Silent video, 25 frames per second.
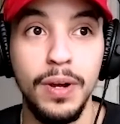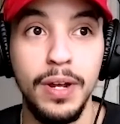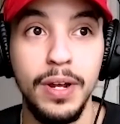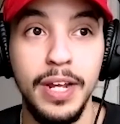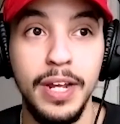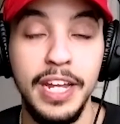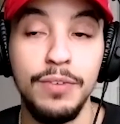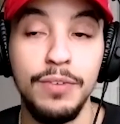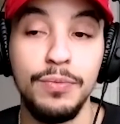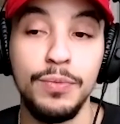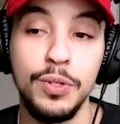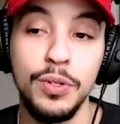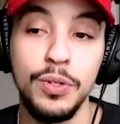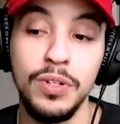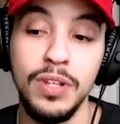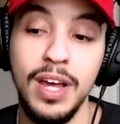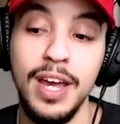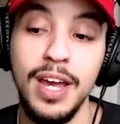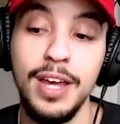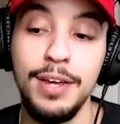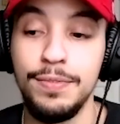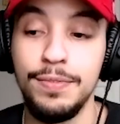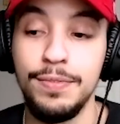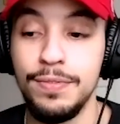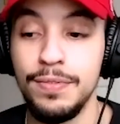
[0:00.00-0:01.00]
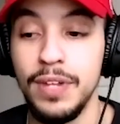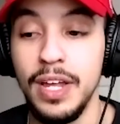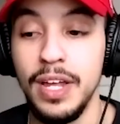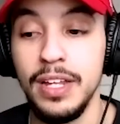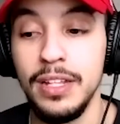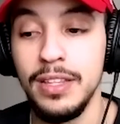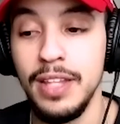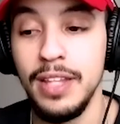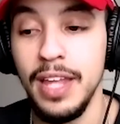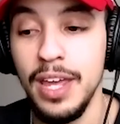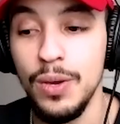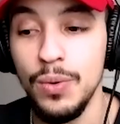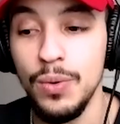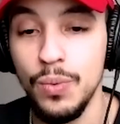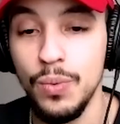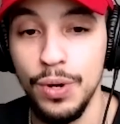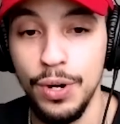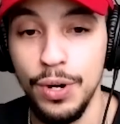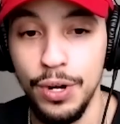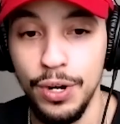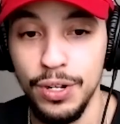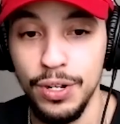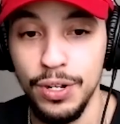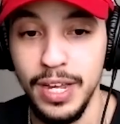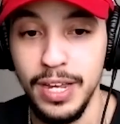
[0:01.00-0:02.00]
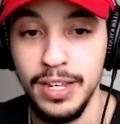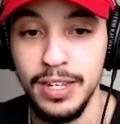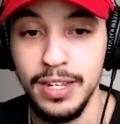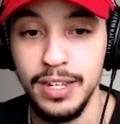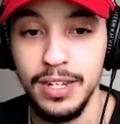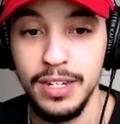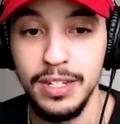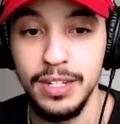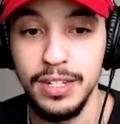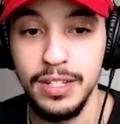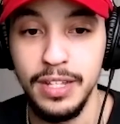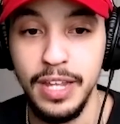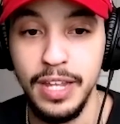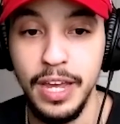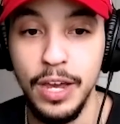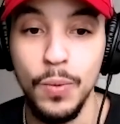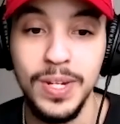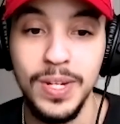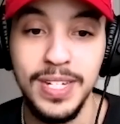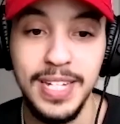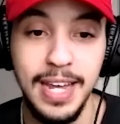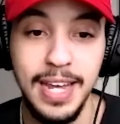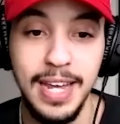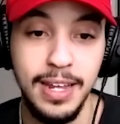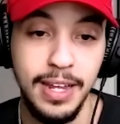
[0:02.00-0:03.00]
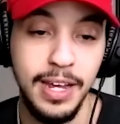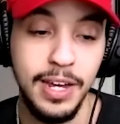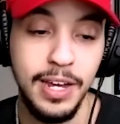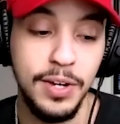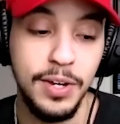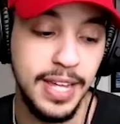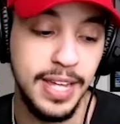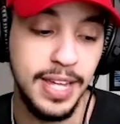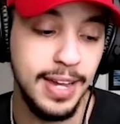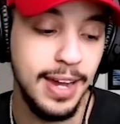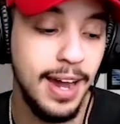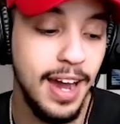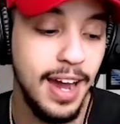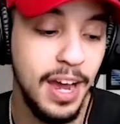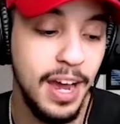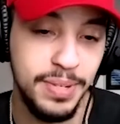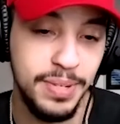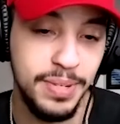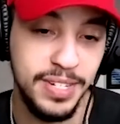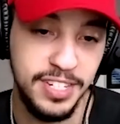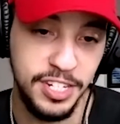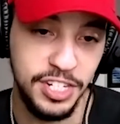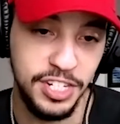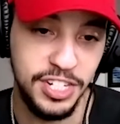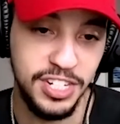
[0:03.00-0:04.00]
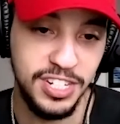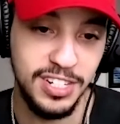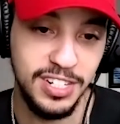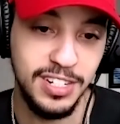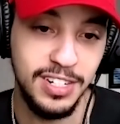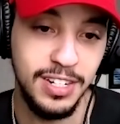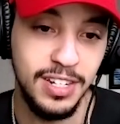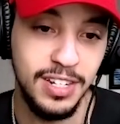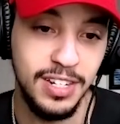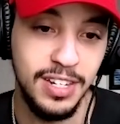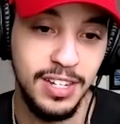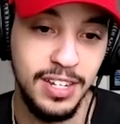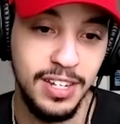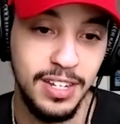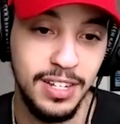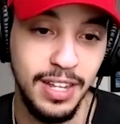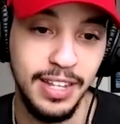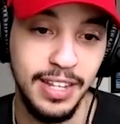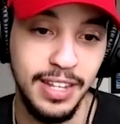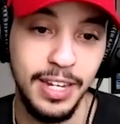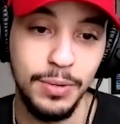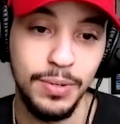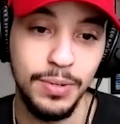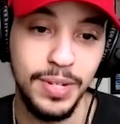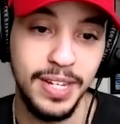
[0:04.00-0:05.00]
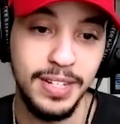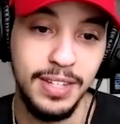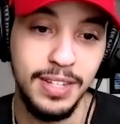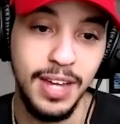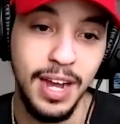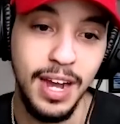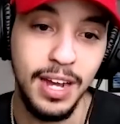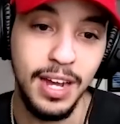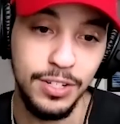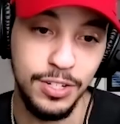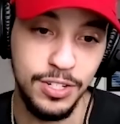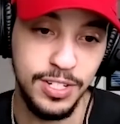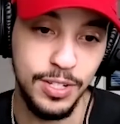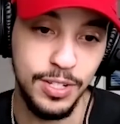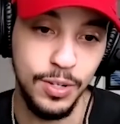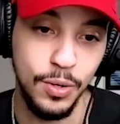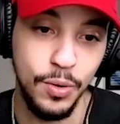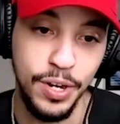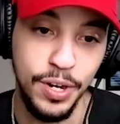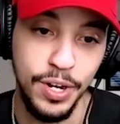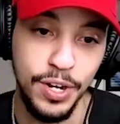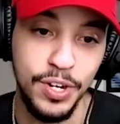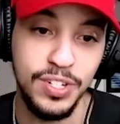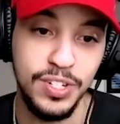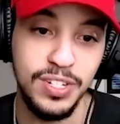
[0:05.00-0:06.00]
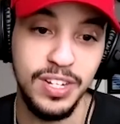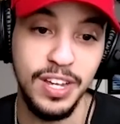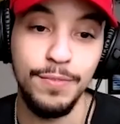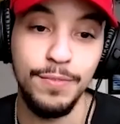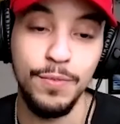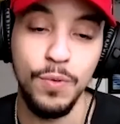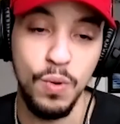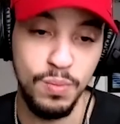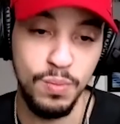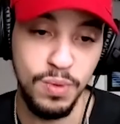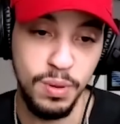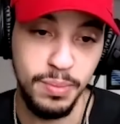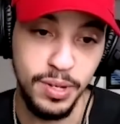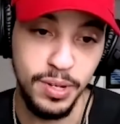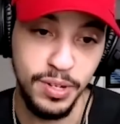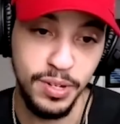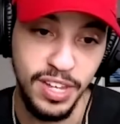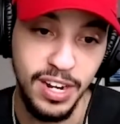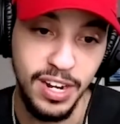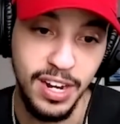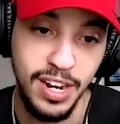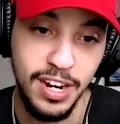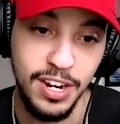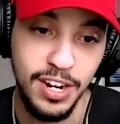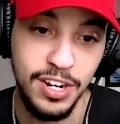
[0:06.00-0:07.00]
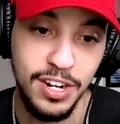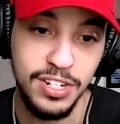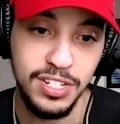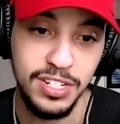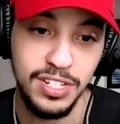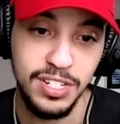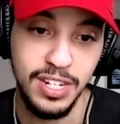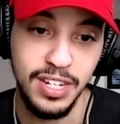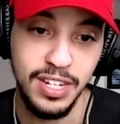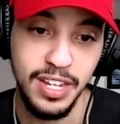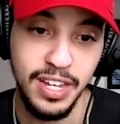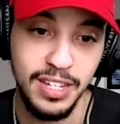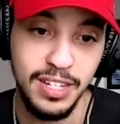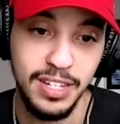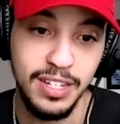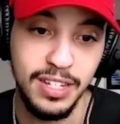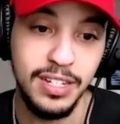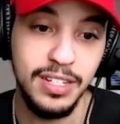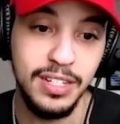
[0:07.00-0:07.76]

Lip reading: in real life, like they were like, they always had held like a high position. Like they were like doctors, lawyers, like former millionaires. They're like,